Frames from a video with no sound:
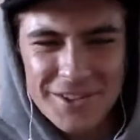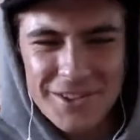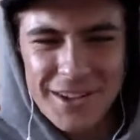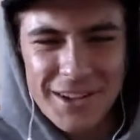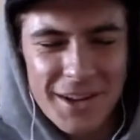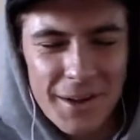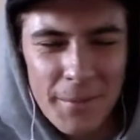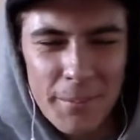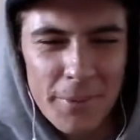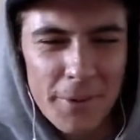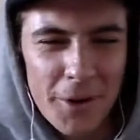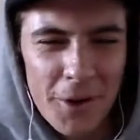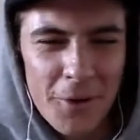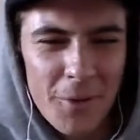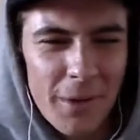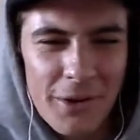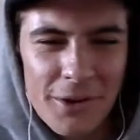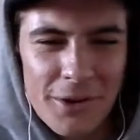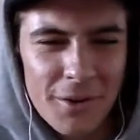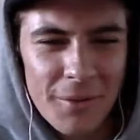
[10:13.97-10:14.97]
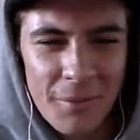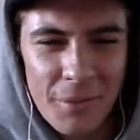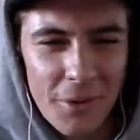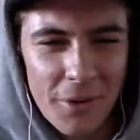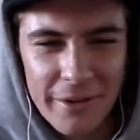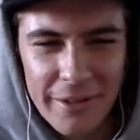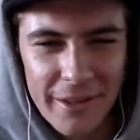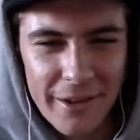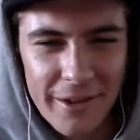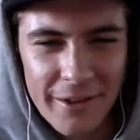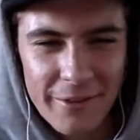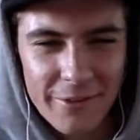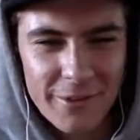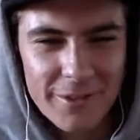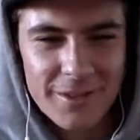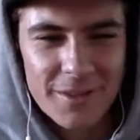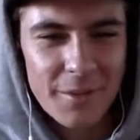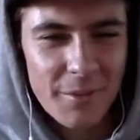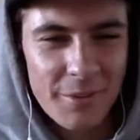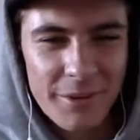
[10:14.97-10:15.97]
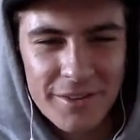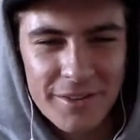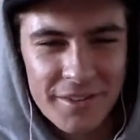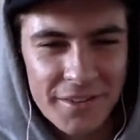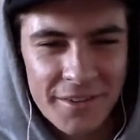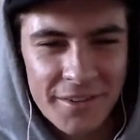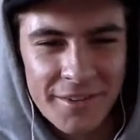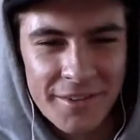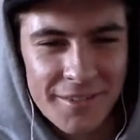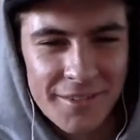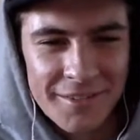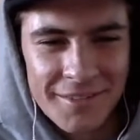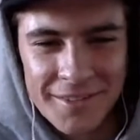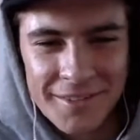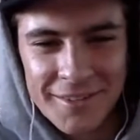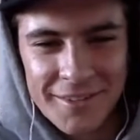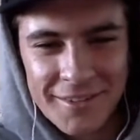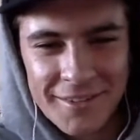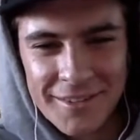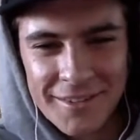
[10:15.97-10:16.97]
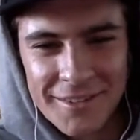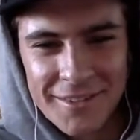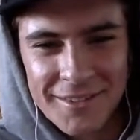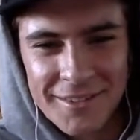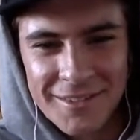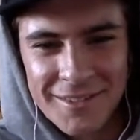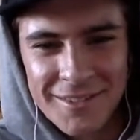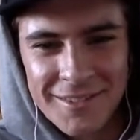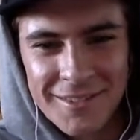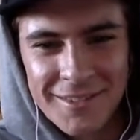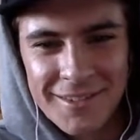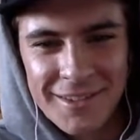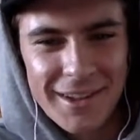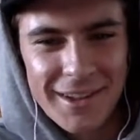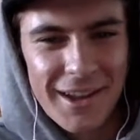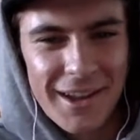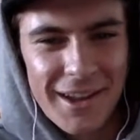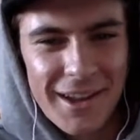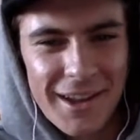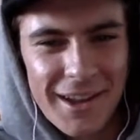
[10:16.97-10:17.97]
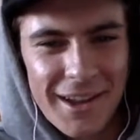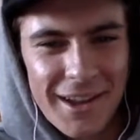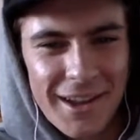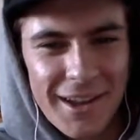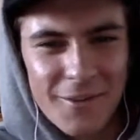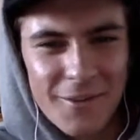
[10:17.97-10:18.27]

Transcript: I can't picture like a pro welcome board though for some reason. One.